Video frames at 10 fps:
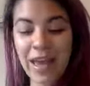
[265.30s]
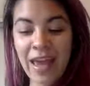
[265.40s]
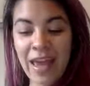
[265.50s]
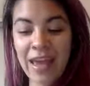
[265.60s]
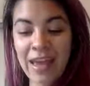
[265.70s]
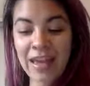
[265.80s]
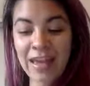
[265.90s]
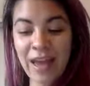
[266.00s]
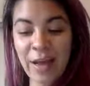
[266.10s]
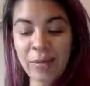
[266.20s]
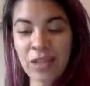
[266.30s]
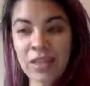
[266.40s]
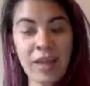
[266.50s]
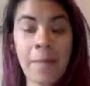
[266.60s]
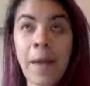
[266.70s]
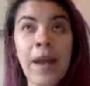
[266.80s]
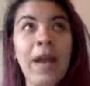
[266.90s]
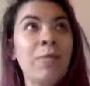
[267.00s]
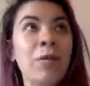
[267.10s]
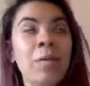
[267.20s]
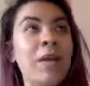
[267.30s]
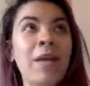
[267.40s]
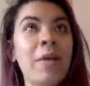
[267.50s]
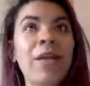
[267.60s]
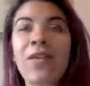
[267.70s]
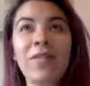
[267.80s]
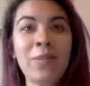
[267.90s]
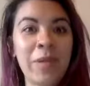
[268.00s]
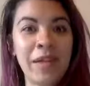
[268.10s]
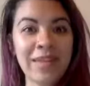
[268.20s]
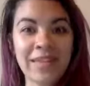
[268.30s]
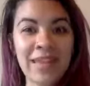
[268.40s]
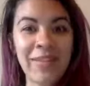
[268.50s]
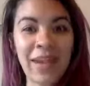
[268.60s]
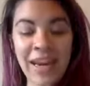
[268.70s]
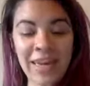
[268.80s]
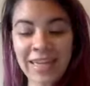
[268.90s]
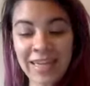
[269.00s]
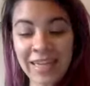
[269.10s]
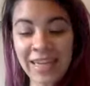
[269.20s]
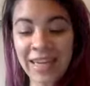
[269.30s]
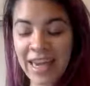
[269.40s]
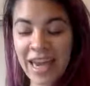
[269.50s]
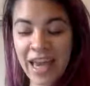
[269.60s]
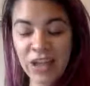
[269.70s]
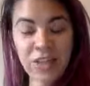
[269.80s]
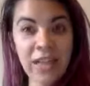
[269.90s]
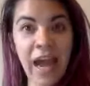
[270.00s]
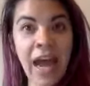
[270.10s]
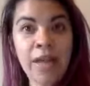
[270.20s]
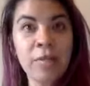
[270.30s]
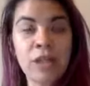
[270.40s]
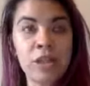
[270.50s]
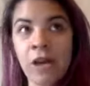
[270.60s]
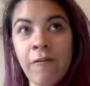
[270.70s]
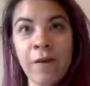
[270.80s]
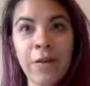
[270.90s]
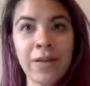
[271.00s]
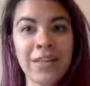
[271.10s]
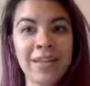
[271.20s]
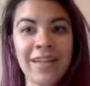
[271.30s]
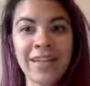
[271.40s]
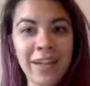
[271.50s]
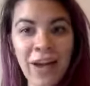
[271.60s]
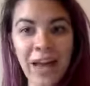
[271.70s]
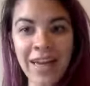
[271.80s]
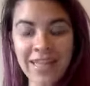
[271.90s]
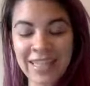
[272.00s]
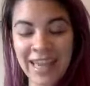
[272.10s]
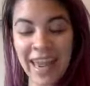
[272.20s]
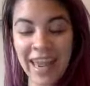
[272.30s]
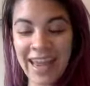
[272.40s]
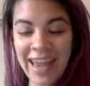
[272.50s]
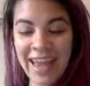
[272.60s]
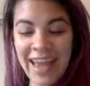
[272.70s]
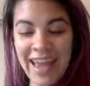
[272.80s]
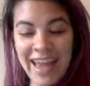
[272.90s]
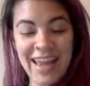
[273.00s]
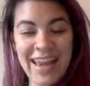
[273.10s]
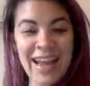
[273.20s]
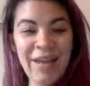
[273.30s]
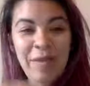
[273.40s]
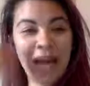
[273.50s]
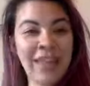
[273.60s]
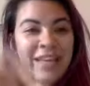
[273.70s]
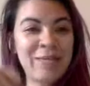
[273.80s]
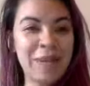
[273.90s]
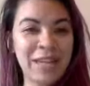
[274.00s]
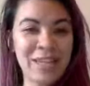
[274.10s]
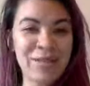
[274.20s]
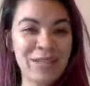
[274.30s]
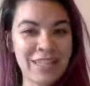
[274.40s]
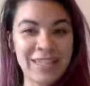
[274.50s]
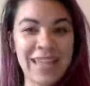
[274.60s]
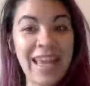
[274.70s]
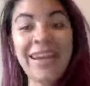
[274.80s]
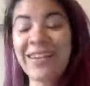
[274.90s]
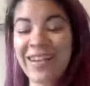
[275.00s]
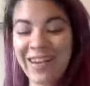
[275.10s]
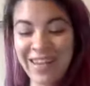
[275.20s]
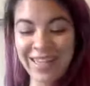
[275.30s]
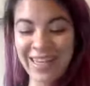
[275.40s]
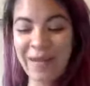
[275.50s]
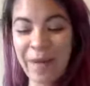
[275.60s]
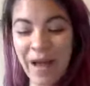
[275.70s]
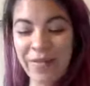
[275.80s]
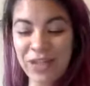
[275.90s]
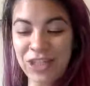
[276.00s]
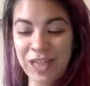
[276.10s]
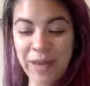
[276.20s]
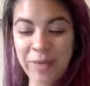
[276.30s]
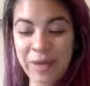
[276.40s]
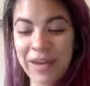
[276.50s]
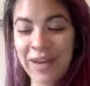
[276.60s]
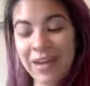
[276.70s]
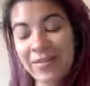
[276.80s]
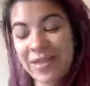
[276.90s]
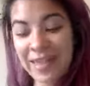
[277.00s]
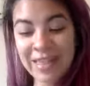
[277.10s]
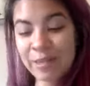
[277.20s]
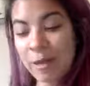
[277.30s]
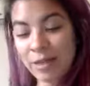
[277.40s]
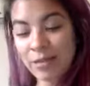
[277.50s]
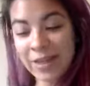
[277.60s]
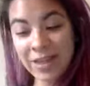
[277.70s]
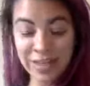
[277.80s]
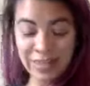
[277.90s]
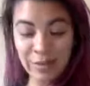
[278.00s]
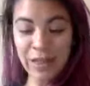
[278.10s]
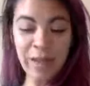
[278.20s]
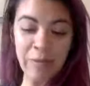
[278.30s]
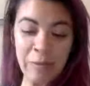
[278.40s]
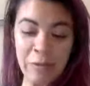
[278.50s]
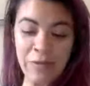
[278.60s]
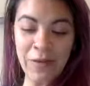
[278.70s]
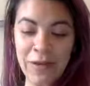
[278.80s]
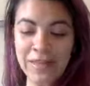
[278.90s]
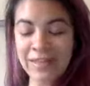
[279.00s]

And um, she's like, man, I'm normally I'm all over the place because I have ADD. She's like, I am so focused and clear-headed today, and um, I think it's because she was just layering on the Amavi. She kept putting it on. I was like, this smells really good. It's really helping me focus.